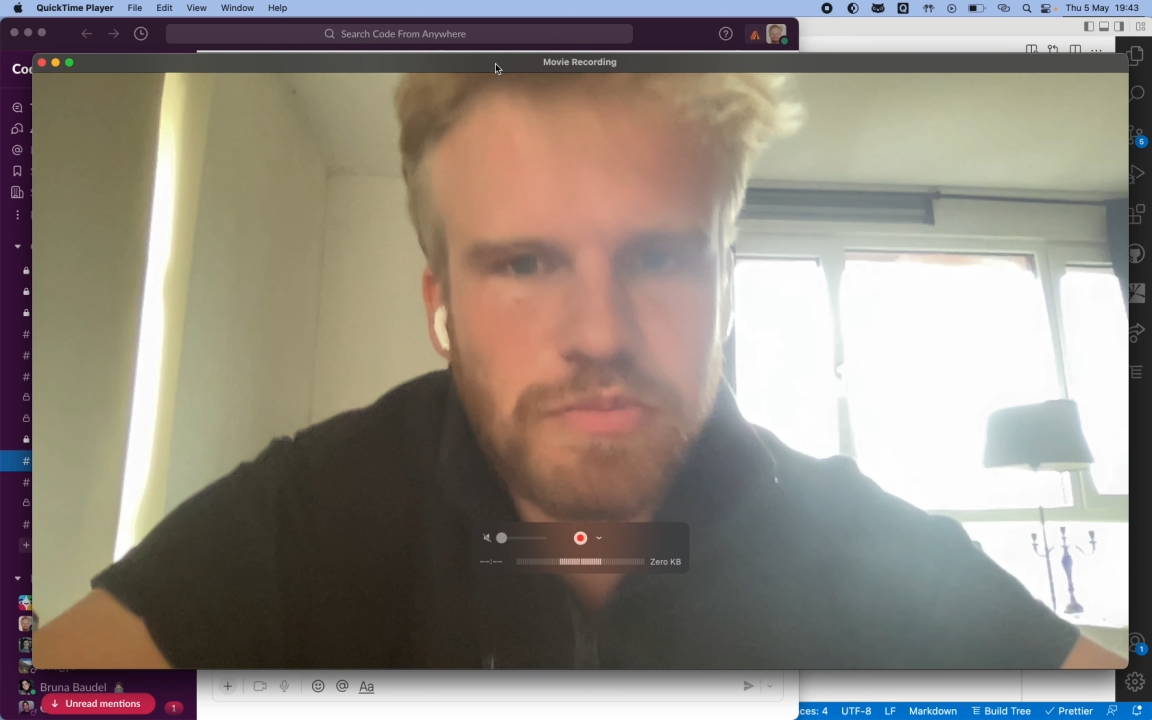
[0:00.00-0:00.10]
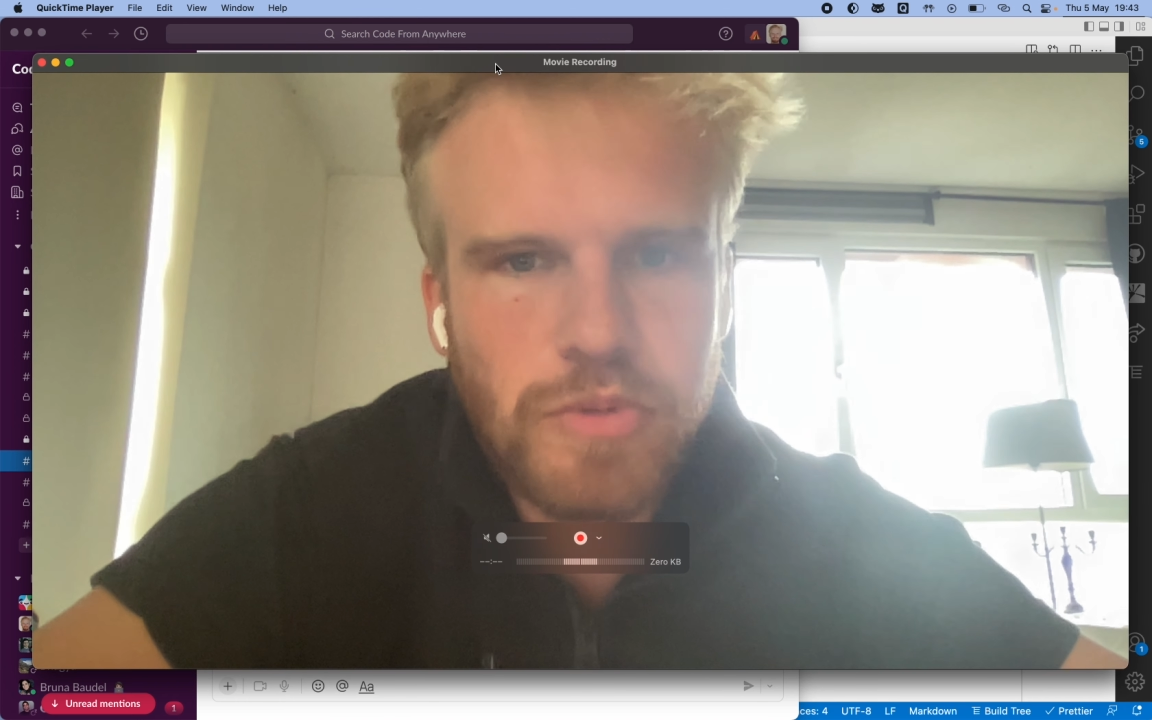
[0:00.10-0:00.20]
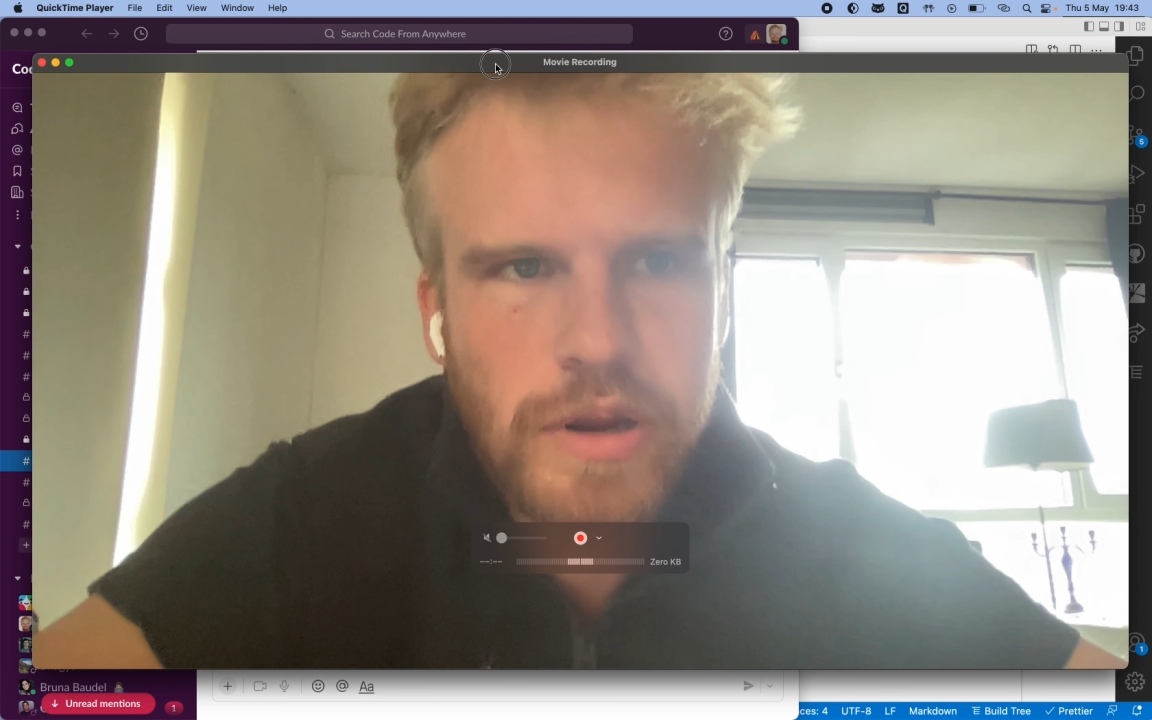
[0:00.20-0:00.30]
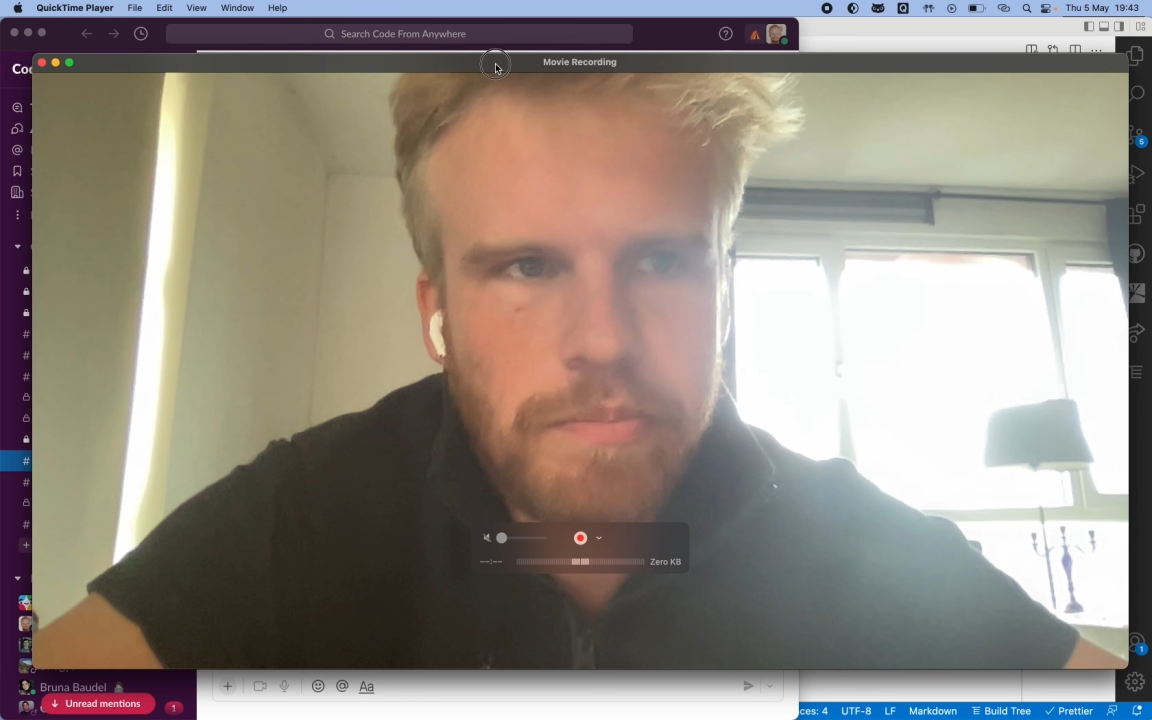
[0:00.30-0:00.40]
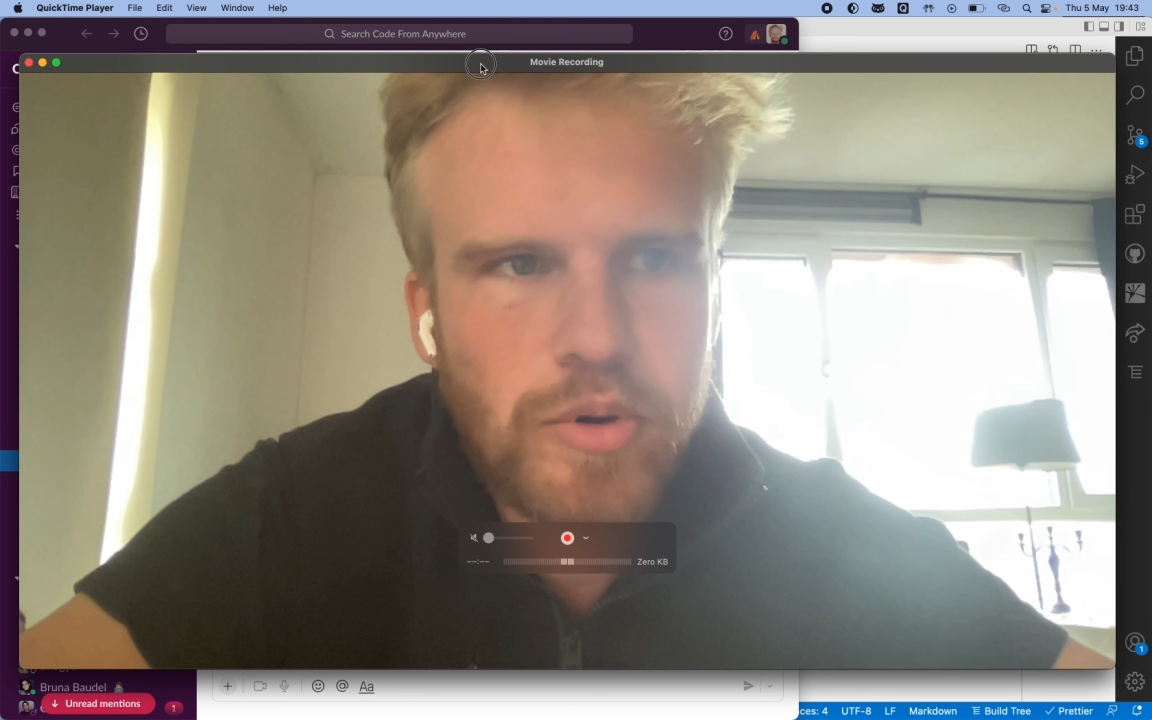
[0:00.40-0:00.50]

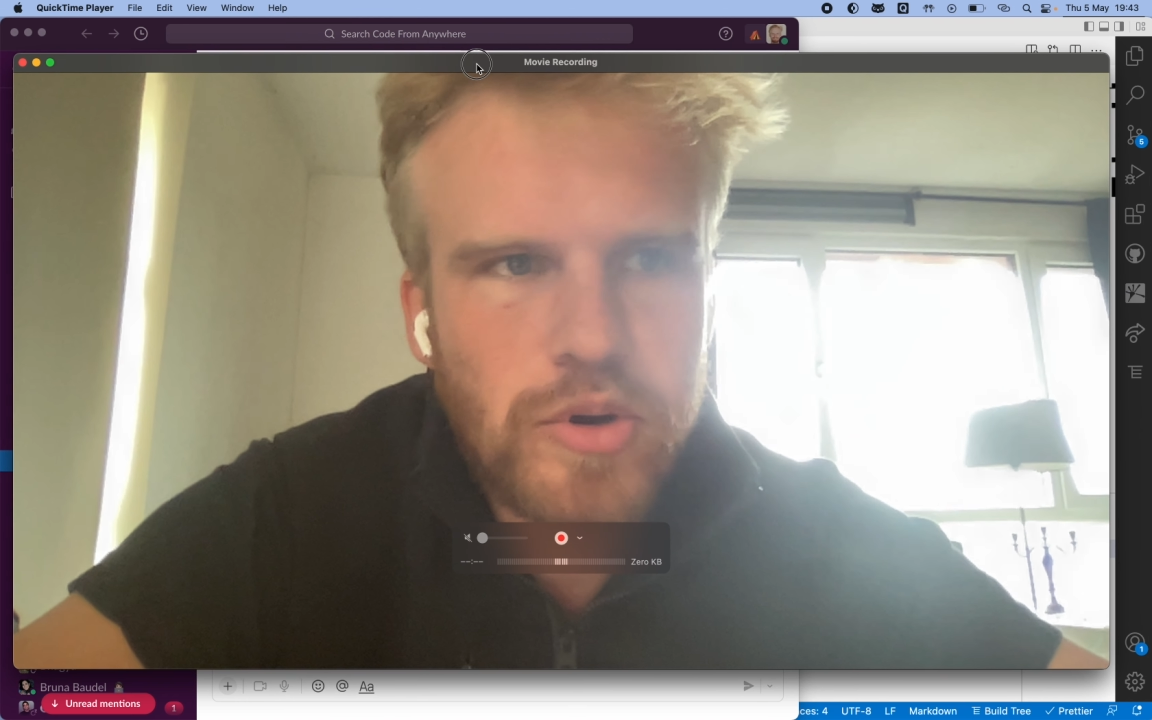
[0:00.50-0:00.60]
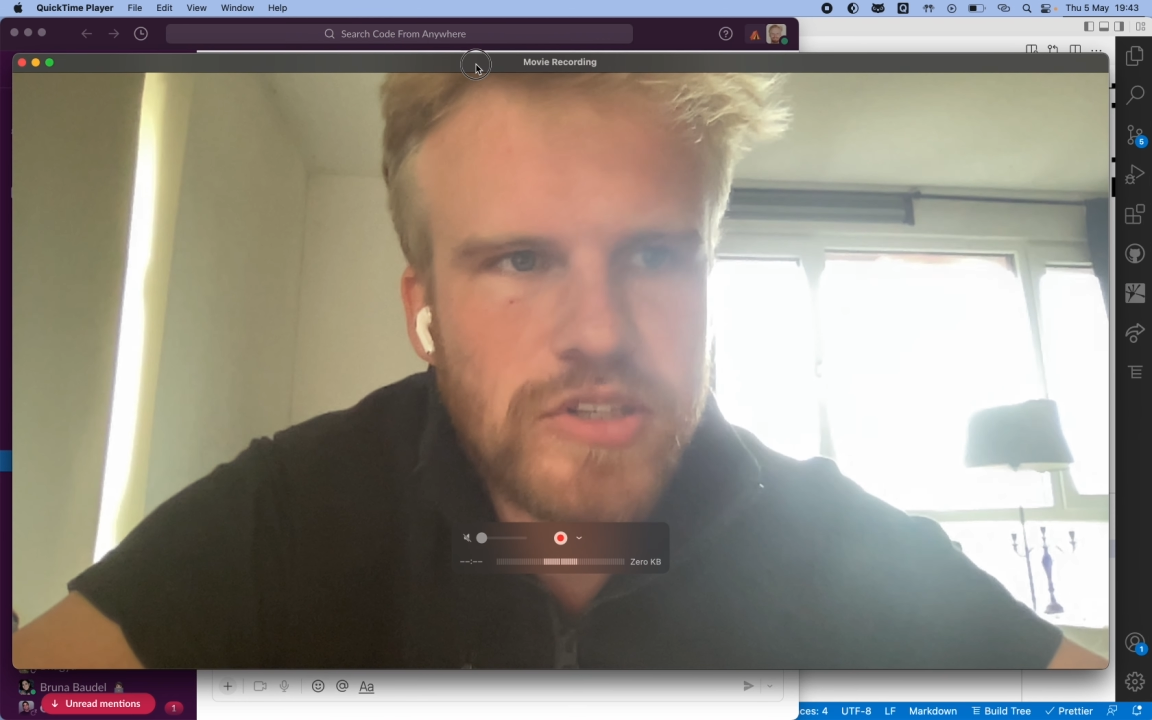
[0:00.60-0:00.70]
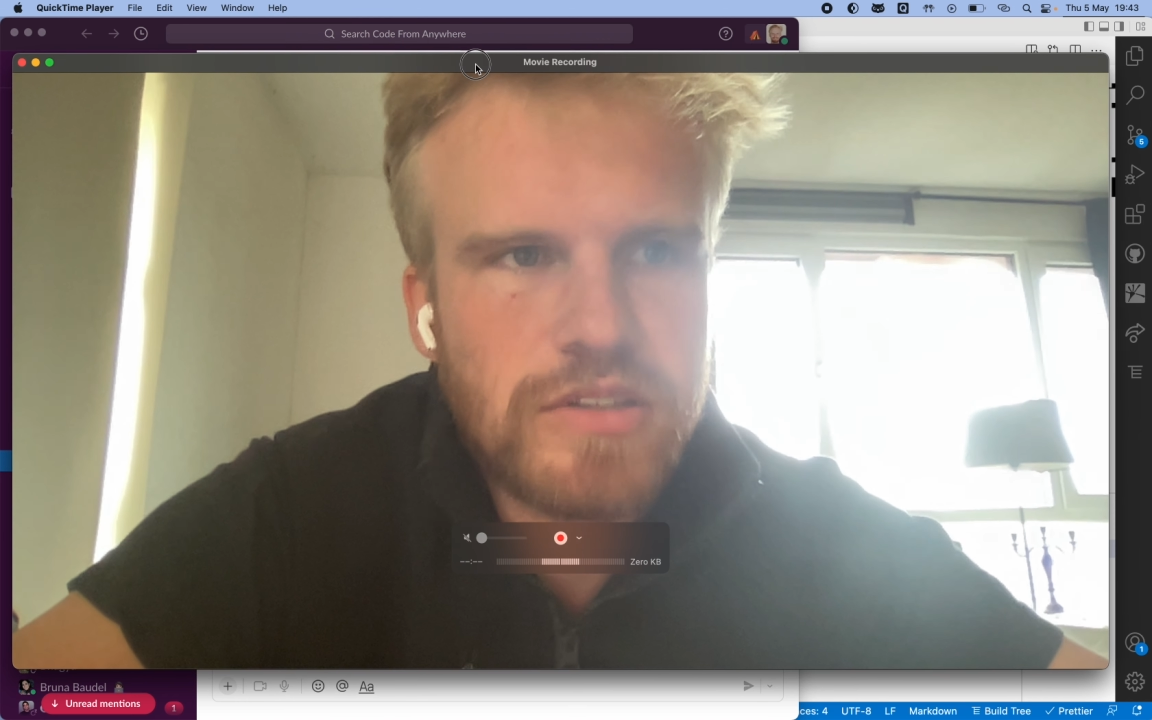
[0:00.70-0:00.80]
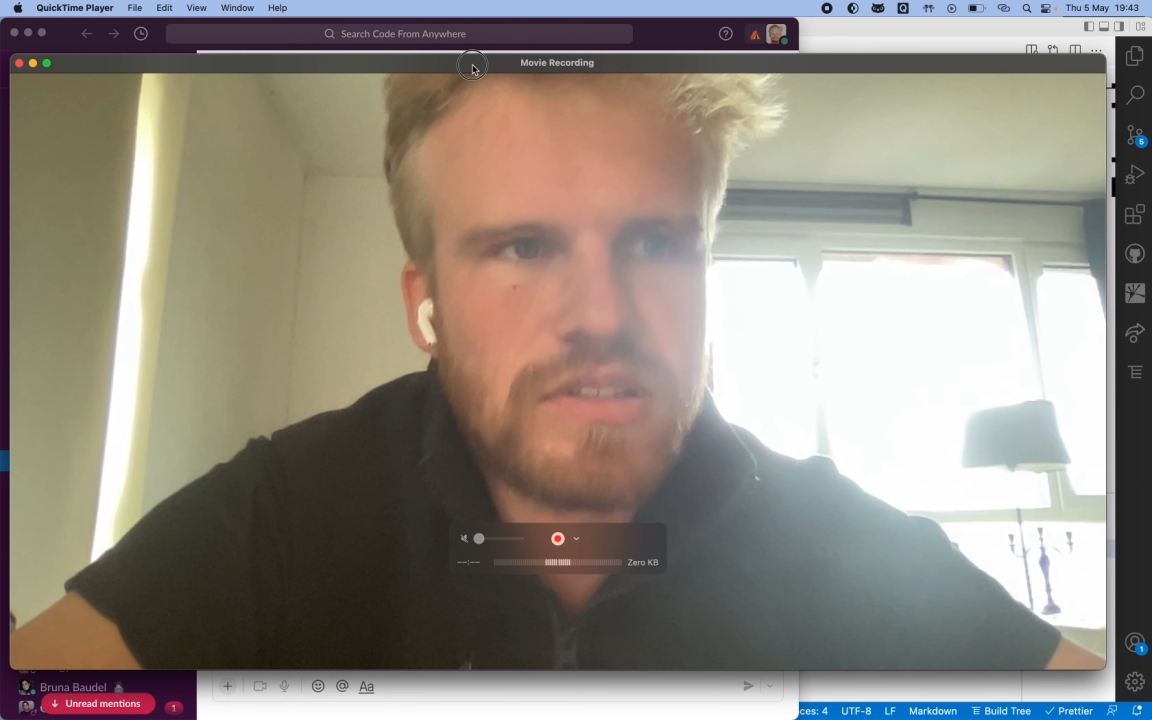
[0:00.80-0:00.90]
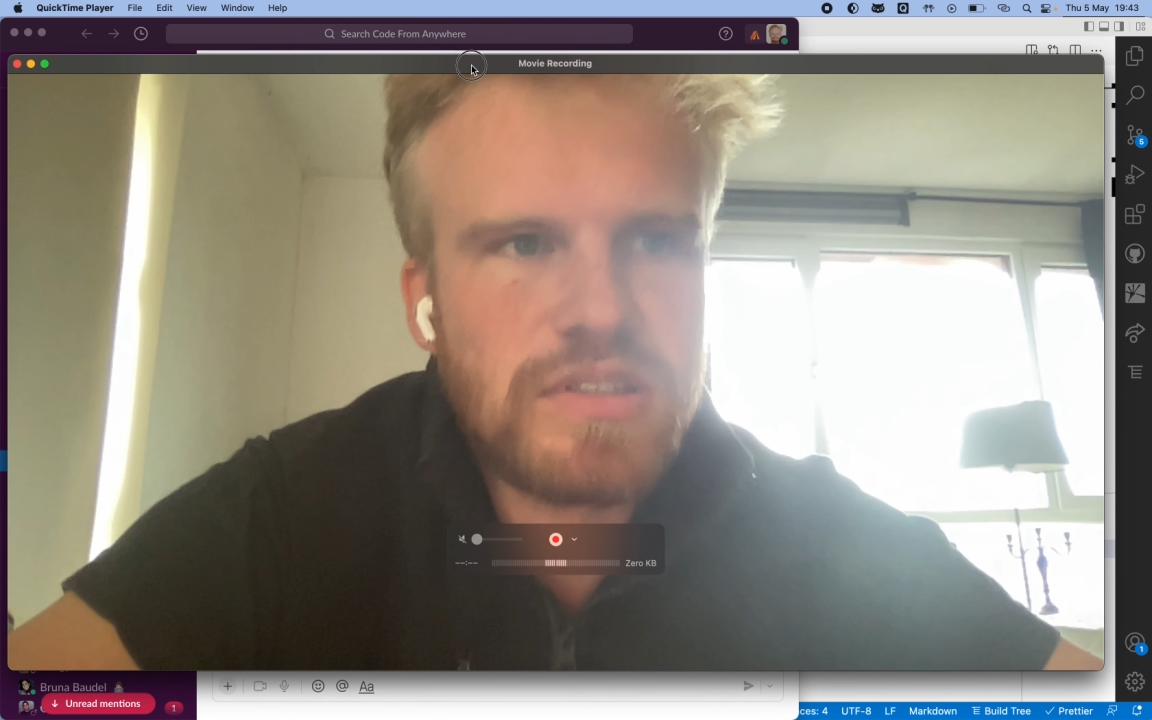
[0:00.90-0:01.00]
more
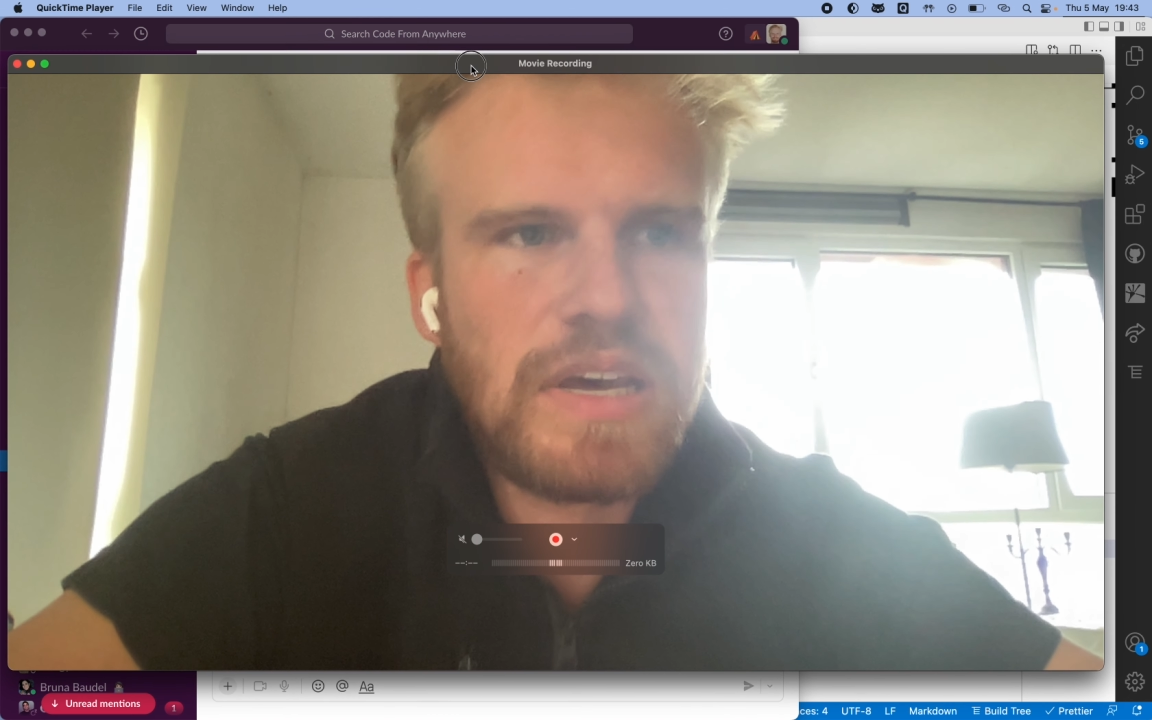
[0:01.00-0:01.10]
important